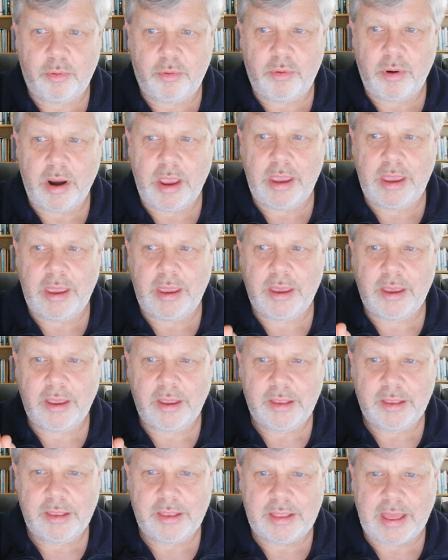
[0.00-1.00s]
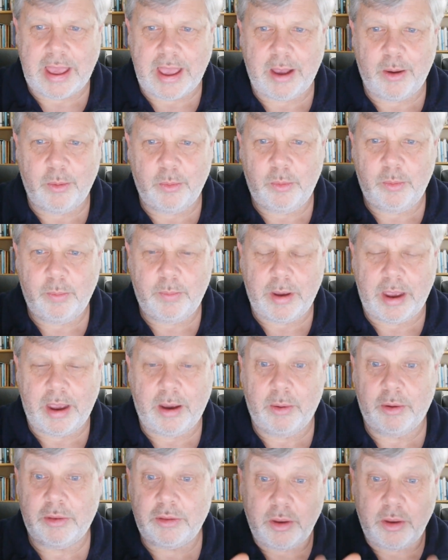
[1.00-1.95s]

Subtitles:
break down power.